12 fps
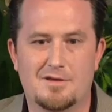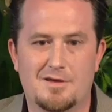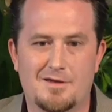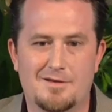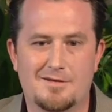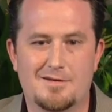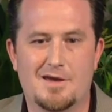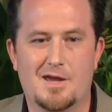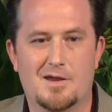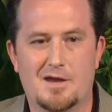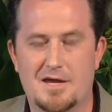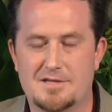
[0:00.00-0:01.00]
and
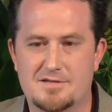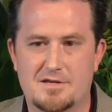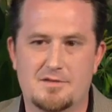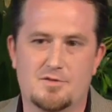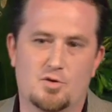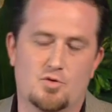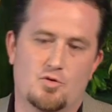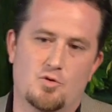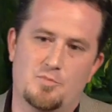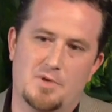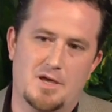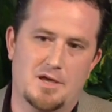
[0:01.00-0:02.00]
I attended the
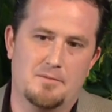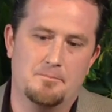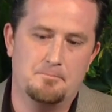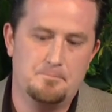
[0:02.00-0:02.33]
group. And